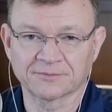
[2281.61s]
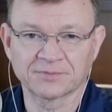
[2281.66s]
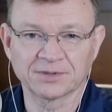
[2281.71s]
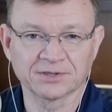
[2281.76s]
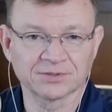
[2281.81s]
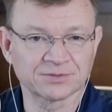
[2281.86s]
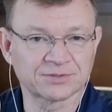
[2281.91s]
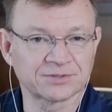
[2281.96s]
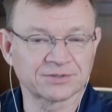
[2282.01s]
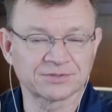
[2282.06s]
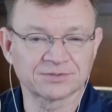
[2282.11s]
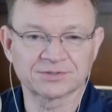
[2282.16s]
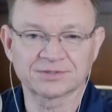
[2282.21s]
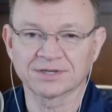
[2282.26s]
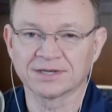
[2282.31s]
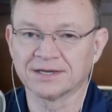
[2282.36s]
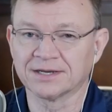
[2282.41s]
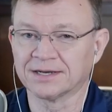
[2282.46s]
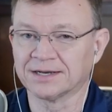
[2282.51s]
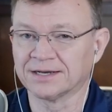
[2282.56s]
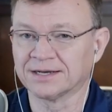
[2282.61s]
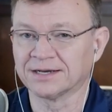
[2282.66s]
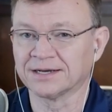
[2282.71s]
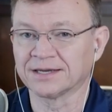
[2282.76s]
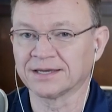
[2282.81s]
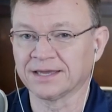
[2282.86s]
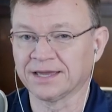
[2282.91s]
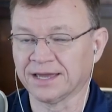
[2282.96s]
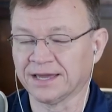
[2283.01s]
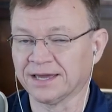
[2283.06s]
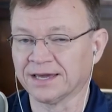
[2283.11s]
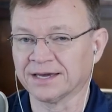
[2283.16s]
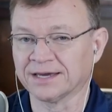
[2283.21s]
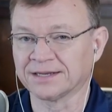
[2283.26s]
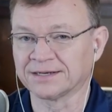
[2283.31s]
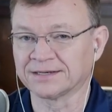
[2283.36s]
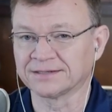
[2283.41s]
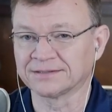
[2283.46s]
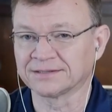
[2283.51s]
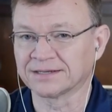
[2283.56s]
Pilsners.
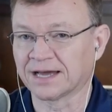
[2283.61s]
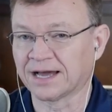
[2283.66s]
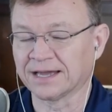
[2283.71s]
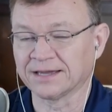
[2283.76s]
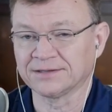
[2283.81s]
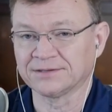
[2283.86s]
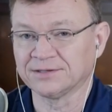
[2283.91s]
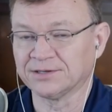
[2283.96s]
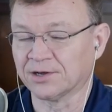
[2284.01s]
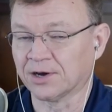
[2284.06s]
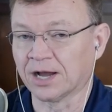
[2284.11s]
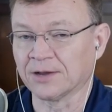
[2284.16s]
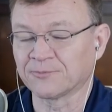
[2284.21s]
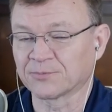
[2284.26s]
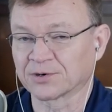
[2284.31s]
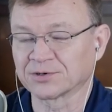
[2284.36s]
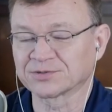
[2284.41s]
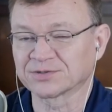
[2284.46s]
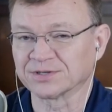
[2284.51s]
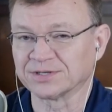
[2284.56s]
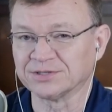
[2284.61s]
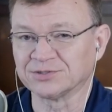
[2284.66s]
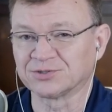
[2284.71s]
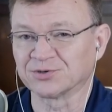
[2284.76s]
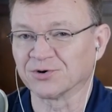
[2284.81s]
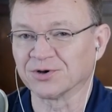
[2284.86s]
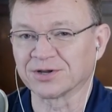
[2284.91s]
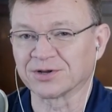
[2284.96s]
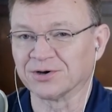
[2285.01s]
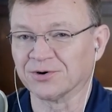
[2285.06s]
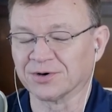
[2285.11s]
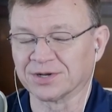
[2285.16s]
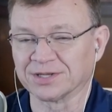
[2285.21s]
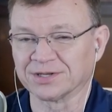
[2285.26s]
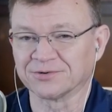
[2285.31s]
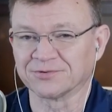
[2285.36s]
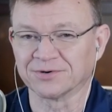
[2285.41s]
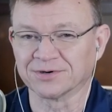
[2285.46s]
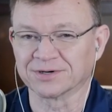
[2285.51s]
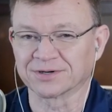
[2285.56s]
And sure. I personally enjoy going
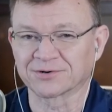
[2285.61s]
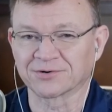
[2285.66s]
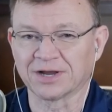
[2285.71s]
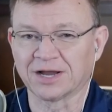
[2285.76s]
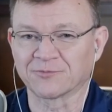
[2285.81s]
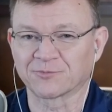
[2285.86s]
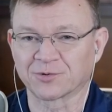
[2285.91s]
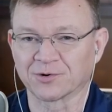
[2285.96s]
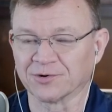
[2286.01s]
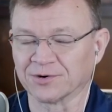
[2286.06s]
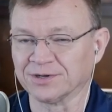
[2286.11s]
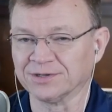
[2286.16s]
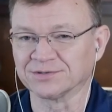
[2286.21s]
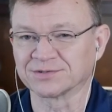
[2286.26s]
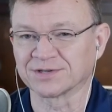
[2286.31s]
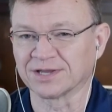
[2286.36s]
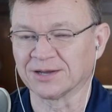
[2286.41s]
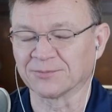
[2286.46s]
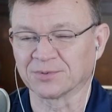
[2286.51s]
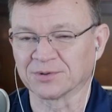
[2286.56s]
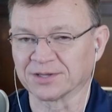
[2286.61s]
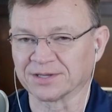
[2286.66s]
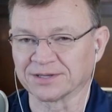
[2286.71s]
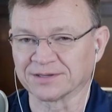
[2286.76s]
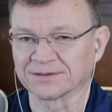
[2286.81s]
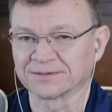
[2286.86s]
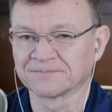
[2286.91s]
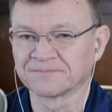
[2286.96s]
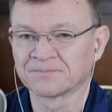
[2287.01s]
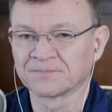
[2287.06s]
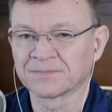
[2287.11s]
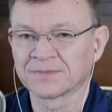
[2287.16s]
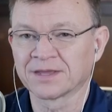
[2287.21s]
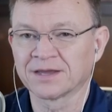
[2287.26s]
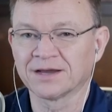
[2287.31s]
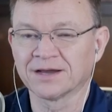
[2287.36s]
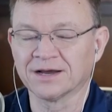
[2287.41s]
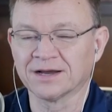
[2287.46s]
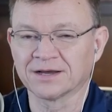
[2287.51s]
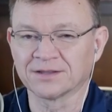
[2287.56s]
into a craft brewery and sampling
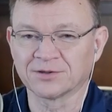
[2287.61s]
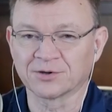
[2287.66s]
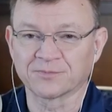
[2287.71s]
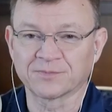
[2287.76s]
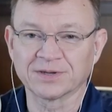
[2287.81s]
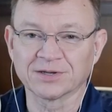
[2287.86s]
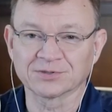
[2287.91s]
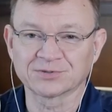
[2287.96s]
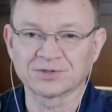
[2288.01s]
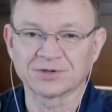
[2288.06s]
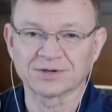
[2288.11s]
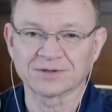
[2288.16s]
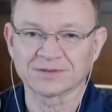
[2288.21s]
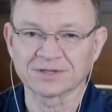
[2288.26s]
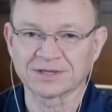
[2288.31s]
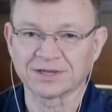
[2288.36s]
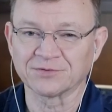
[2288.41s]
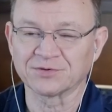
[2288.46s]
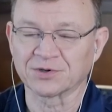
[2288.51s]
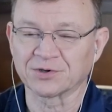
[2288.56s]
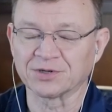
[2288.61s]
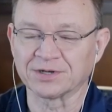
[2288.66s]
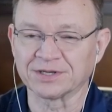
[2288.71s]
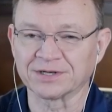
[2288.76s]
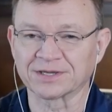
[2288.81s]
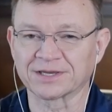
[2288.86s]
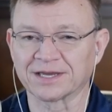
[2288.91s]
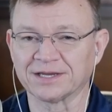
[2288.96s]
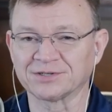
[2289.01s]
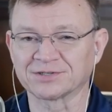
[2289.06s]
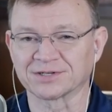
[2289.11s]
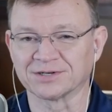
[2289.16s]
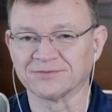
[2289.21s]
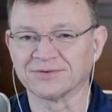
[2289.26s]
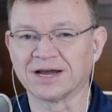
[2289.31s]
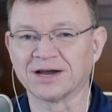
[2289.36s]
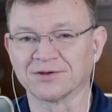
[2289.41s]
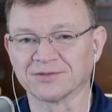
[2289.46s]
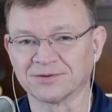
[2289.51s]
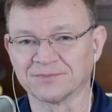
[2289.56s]
their Pilsner. It gives a good indication of
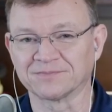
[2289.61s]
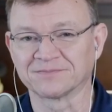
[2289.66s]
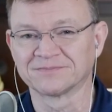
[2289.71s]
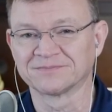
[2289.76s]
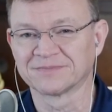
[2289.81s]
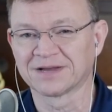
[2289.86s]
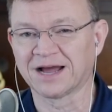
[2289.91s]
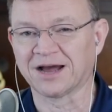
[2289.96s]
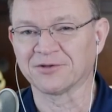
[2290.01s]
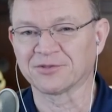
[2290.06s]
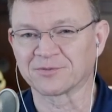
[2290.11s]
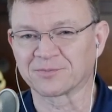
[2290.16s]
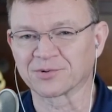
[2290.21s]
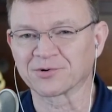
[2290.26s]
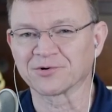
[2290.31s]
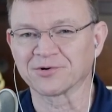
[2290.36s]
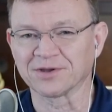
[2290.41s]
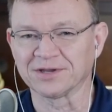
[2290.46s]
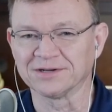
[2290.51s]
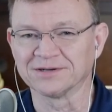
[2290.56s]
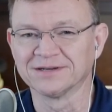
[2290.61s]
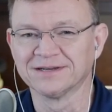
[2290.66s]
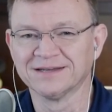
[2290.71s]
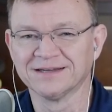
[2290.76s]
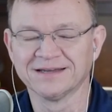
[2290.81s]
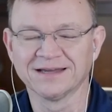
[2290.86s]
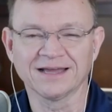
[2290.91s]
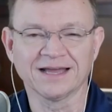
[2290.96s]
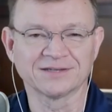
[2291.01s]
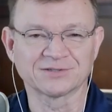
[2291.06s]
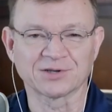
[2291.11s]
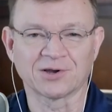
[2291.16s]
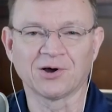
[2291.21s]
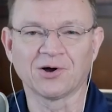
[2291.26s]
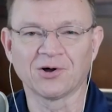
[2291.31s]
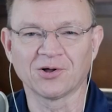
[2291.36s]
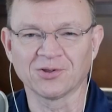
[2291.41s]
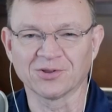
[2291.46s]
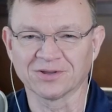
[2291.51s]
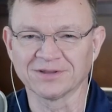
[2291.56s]
how the brewery as a
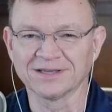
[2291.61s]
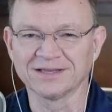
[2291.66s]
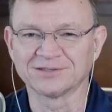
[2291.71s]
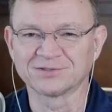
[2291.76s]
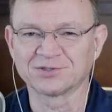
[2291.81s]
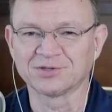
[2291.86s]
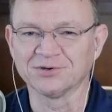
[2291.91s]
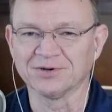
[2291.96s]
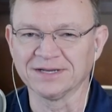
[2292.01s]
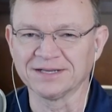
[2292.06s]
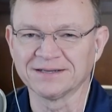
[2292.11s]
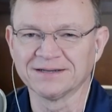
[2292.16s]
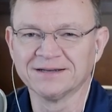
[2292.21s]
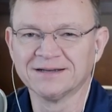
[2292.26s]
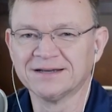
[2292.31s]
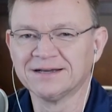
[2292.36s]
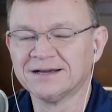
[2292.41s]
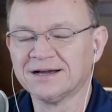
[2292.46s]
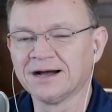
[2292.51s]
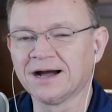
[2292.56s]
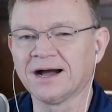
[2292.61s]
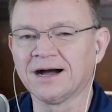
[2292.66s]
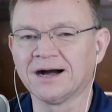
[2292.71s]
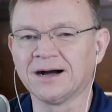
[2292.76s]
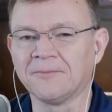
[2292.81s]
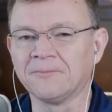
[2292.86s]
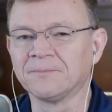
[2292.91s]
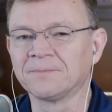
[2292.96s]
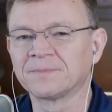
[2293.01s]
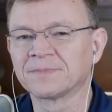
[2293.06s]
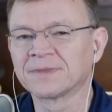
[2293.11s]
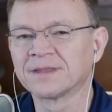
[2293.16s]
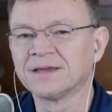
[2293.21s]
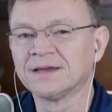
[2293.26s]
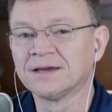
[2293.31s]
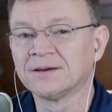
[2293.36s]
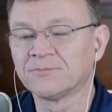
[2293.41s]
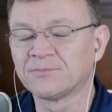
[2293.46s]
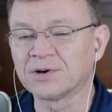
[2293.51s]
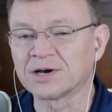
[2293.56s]
whole is doing.
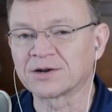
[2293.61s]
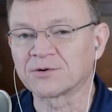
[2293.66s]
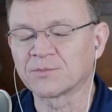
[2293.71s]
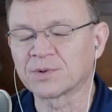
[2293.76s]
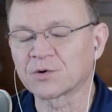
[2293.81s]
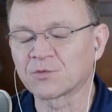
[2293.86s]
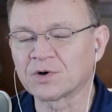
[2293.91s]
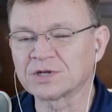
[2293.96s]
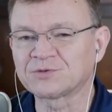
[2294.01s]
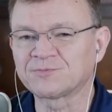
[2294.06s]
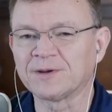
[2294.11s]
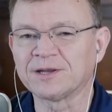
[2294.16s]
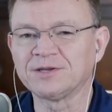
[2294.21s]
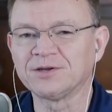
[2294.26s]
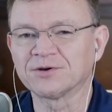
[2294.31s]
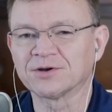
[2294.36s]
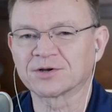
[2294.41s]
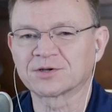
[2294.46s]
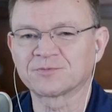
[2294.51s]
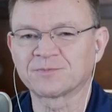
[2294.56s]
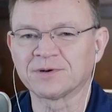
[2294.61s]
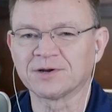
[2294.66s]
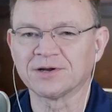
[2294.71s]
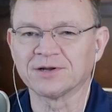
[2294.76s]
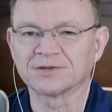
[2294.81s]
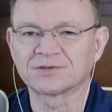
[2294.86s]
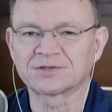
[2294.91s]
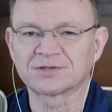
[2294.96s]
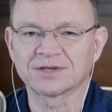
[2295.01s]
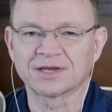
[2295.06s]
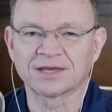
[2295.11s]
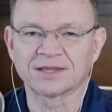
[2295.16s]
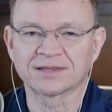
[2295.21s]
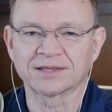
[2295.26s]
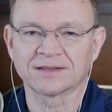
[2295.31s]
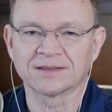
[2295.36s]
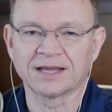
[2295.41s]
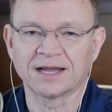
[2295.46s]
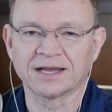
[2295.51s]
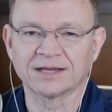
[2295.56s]
But what's been your experience the
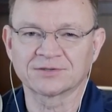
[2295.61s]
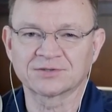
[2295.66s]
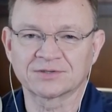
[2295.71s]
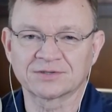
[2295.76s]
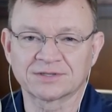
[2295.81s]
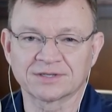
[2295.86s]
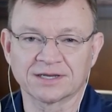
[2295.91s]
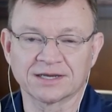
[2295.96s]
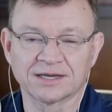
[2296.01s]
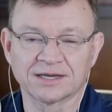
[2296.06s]
last